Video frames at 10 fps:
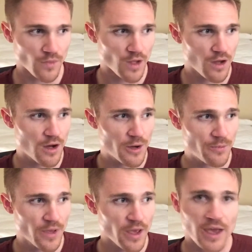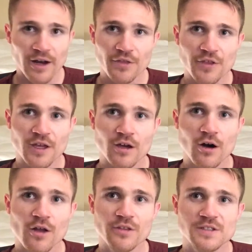And I think
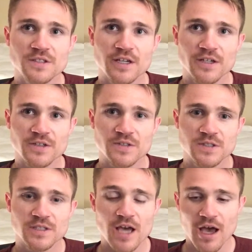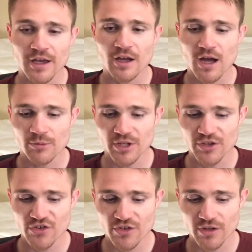all these things, yeah, in
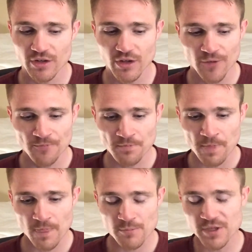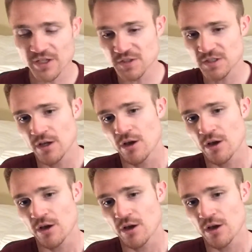combination, because